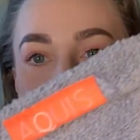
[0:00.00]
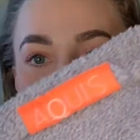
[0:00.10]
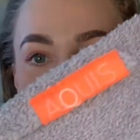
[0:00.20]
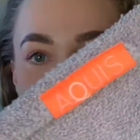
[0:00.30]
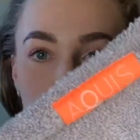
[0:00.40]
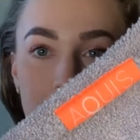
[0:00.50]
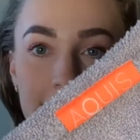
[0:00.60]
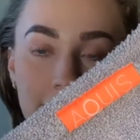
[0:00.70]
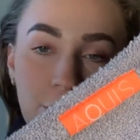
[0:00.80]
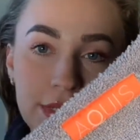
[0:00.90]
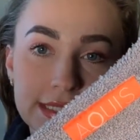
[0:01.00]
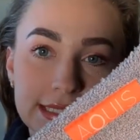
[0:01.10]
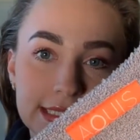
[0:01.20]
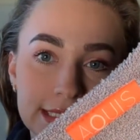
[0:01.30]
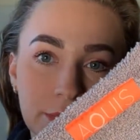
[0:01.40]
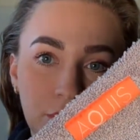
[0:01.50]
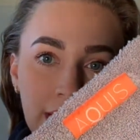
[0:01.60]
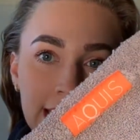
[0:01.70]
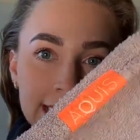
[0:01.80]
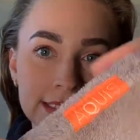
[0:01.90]
So Aquis is the
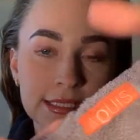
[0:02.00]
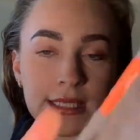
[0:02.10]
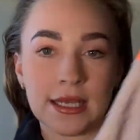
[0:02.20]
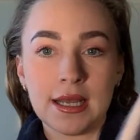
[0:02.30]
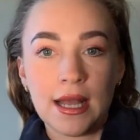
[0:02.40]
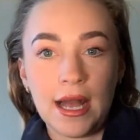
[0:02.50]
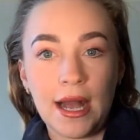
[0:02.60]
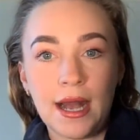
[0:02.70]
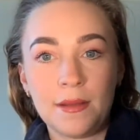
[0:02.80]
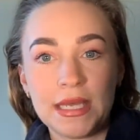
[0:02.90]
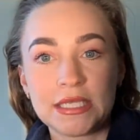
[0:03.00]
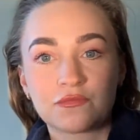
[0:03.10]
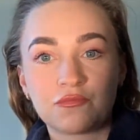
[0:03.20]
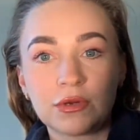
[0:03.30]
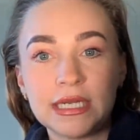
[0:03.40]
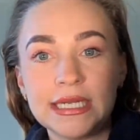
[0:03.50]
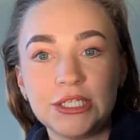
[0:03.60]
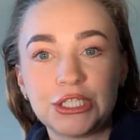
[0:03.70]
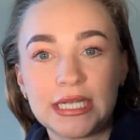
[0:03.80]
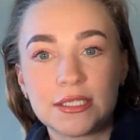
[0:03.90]
brand. It's really
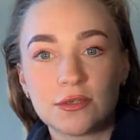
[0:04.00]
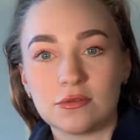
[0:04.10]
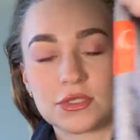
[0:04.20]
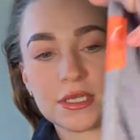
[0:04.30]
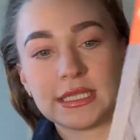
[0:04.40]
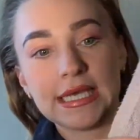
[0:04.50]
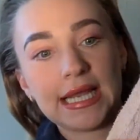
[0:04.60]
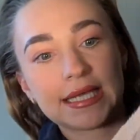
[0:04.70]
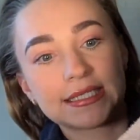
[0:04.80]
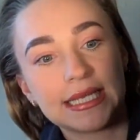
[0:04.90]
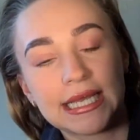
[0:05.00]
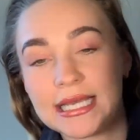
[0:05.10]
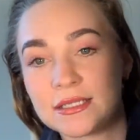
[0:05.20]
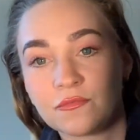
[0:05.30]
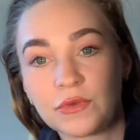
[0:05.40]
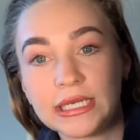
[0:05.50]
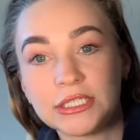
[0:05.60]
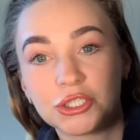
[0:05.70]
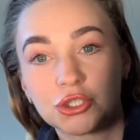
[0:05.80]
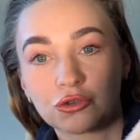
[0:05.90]
gentle, so the elastic isn't really
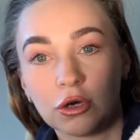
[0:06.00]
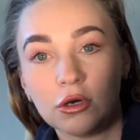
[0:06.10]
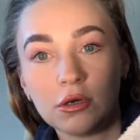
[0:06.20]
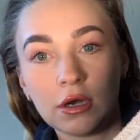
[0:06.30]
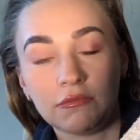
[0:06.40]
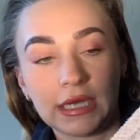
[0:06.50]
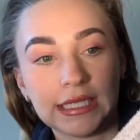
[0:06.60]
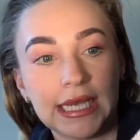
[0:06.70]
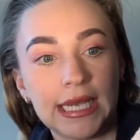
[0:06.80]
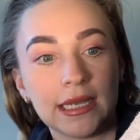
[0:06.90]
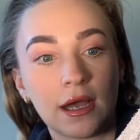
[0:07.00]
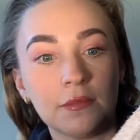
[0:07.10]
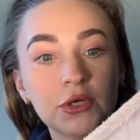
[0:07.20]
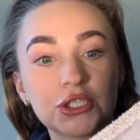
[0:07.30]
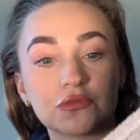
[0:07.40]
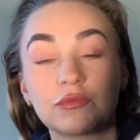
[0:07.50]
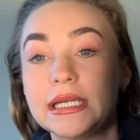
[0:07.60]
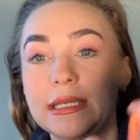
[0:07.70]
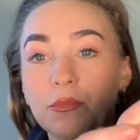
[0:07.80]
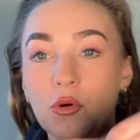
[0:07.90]
strong around the hairline, which is
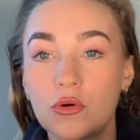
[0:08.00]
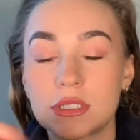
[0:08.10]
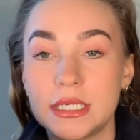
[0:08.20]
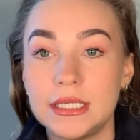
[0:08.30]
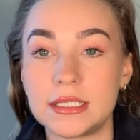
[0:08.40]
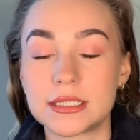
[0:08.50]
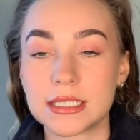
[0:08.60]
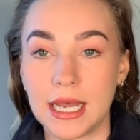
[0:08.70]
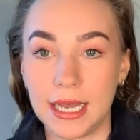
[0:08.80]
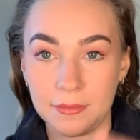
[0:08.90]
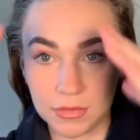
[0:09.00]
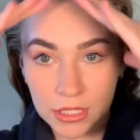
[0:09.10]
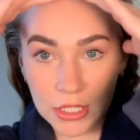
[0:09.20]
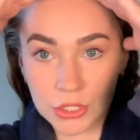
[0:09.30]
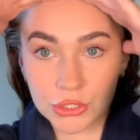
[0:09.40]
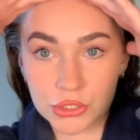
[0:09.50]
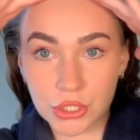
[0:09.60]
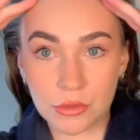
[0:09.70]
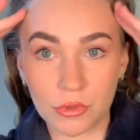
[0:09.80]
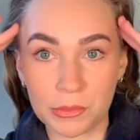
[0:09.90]
really important. You
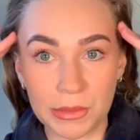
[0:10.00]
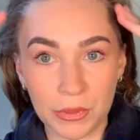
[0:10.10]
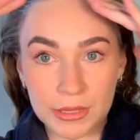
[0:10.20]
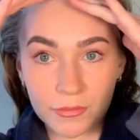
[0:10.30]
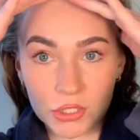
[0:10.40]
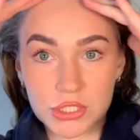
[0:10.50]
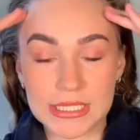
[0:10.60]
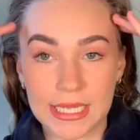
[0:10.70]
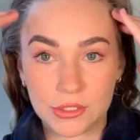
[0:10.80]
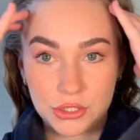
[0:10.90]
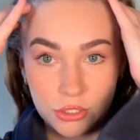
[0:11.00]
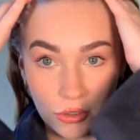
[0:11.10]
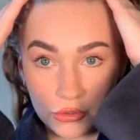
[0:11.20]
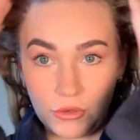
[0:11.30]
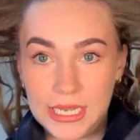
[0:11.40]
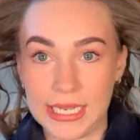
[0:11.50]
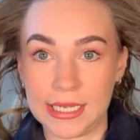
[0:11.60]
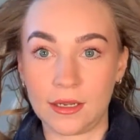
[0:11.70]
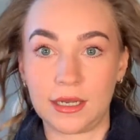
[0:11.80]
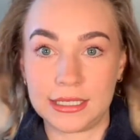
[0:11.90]
don't want to be putting much tension on your
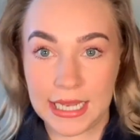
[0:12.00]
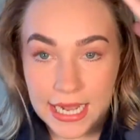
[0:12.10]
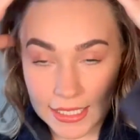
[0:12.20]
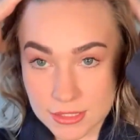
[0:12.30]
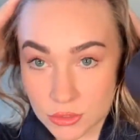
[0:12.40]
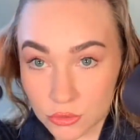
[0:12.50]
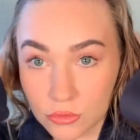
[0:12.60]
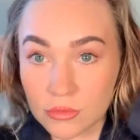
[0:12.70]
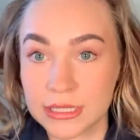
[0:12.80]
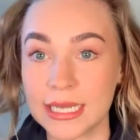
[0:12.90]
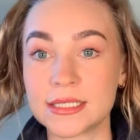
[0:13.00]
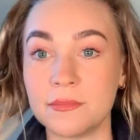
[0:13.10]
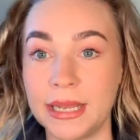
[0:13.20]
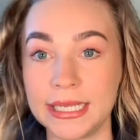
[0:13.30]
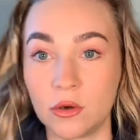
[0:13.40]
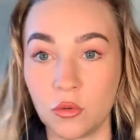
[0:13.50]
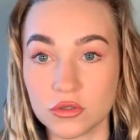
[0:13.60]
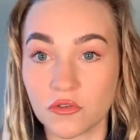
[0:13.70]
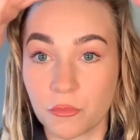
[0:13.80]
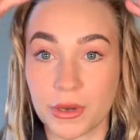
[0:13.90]
hairline at all. That is the main
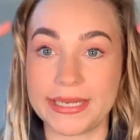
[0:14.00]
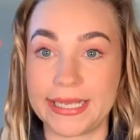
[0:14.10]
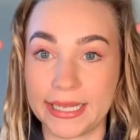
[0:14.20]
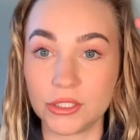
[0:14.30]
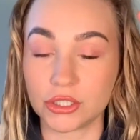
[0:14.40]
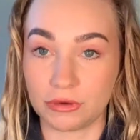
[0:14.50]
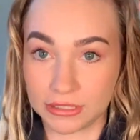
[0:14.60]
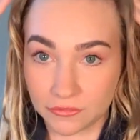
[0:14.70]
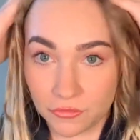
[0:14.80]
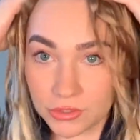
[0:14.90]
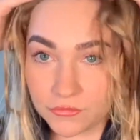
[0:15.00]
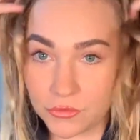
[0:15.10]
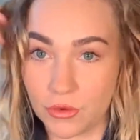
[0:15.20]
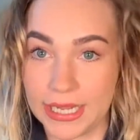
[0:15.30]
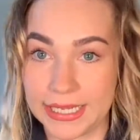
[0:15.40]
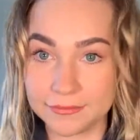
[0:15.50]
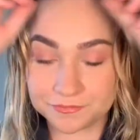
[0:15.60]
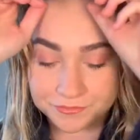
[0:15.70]
cause of breakage around the front of your hair.